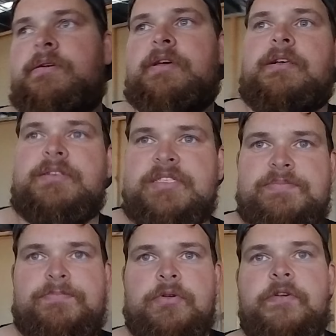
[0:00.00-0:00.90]
Going to
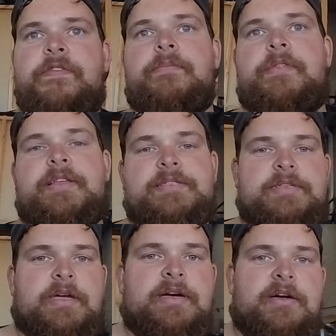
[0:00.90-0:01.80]
just prove them
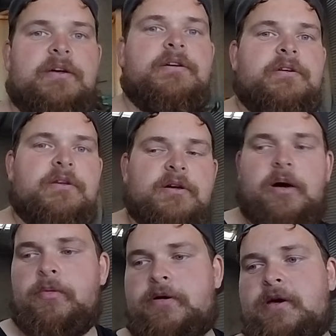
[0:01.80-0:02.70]
that
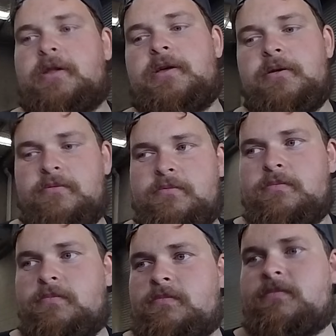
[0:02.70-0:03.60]
I'm not going to
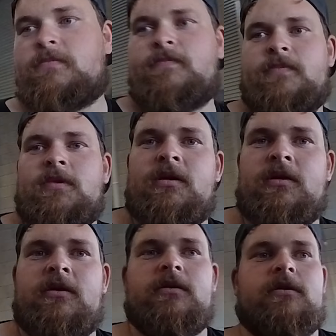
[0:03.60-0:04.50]

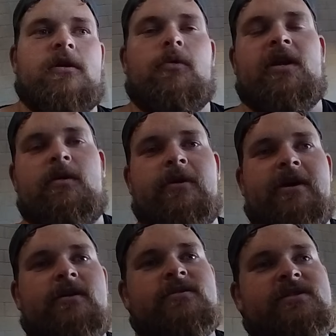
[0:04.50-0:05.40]
go
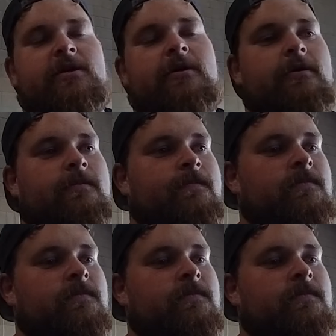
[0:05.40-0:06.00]
anywhere. So